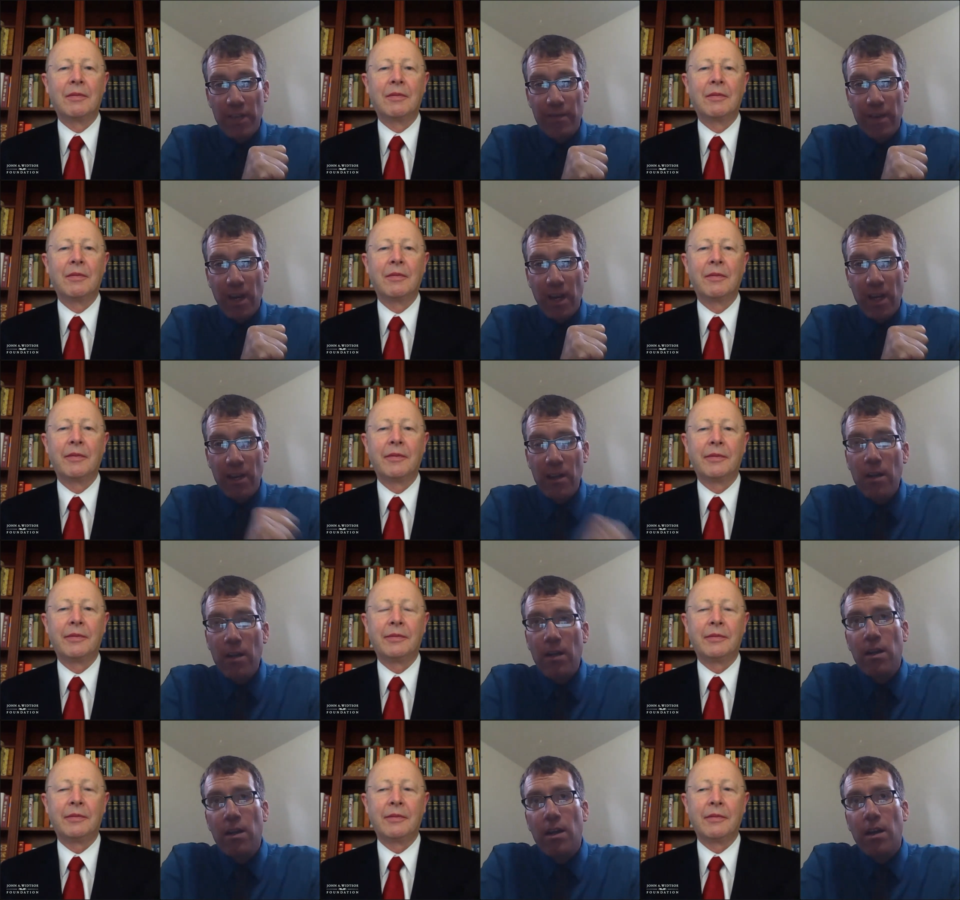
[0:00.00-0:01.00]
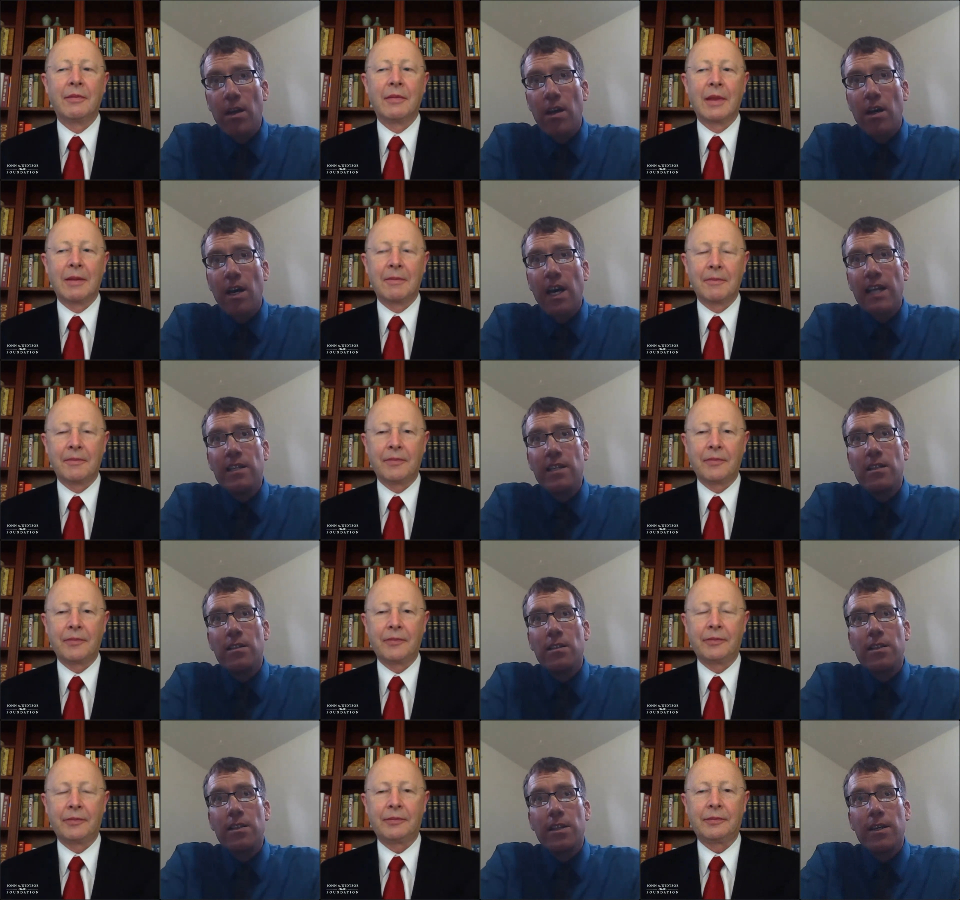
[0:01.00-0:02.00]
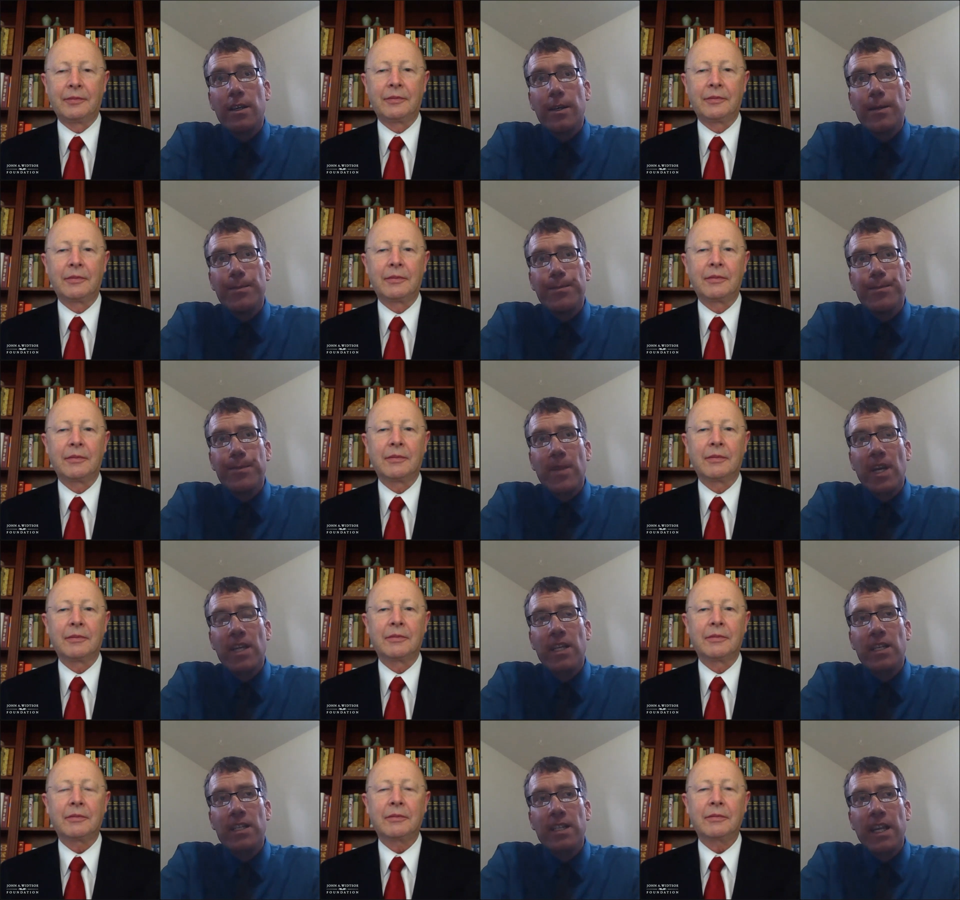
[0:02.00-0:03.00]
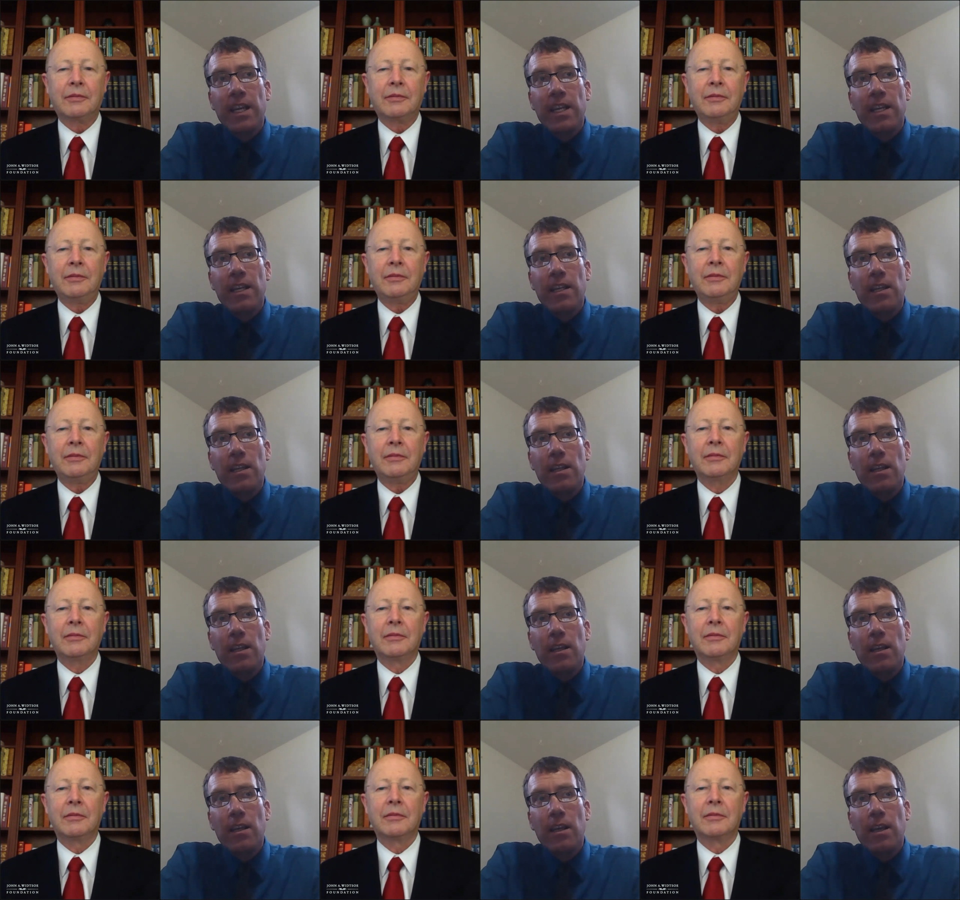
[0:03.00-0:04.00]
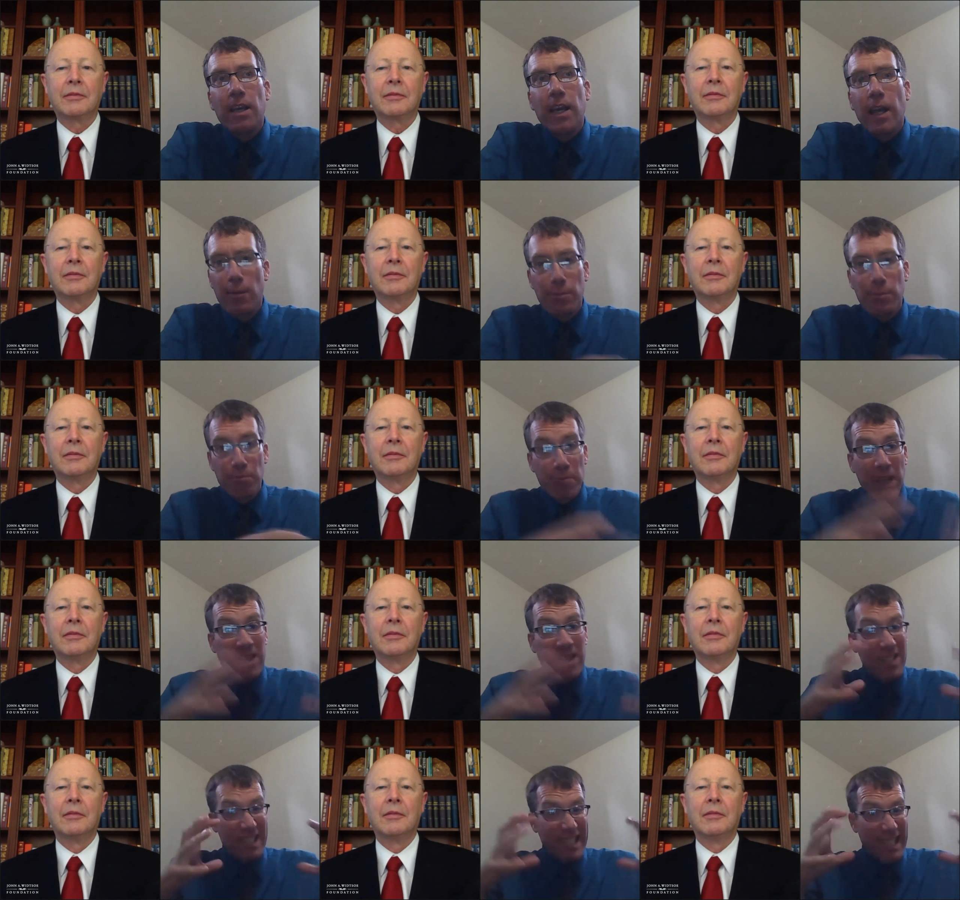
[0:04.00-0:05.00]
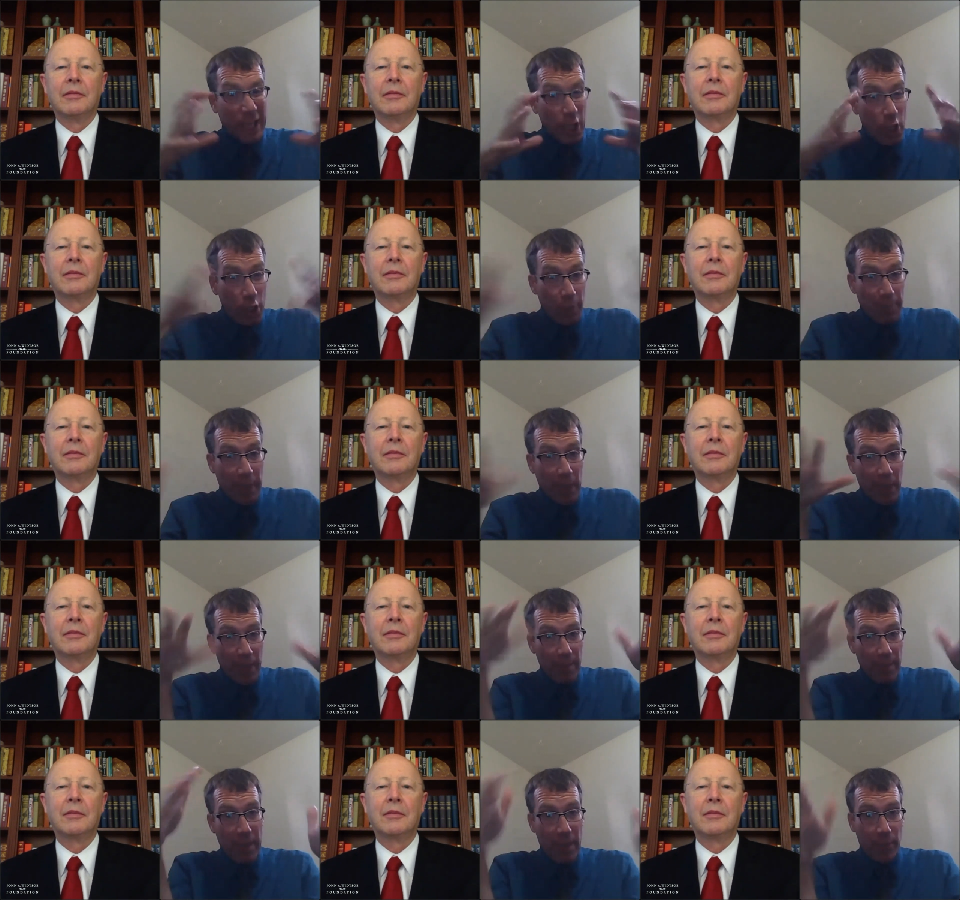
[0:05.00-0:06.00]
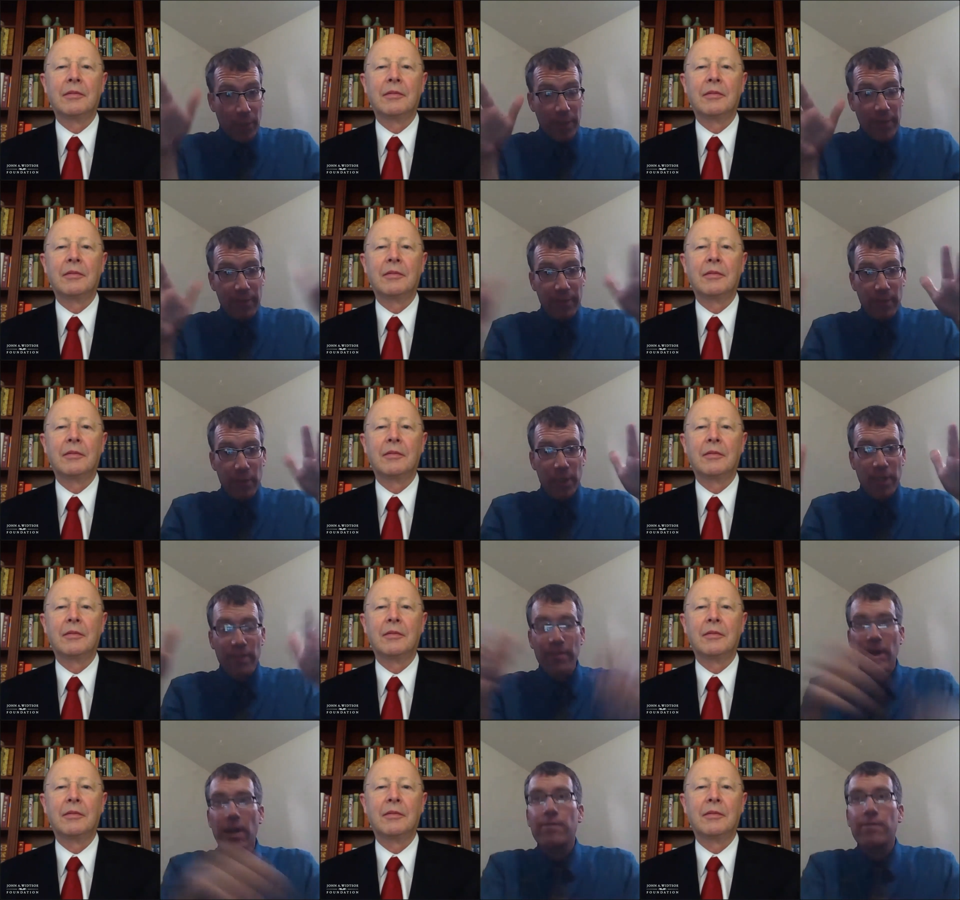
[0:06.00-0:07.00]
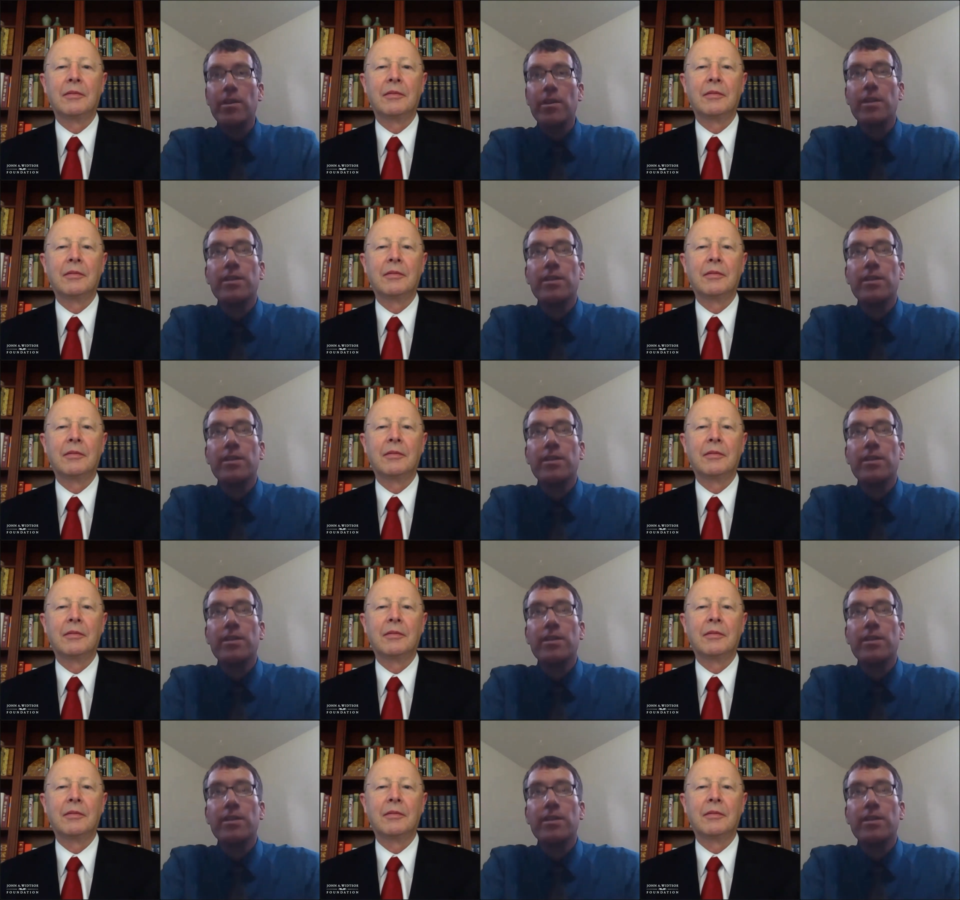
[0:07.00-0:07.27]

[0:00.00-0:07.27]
Speaker 1: Nephi. Uh, I didn't. Um, I didn't take. Uh, I basically didn't look beyond the boundaries of First Nephi for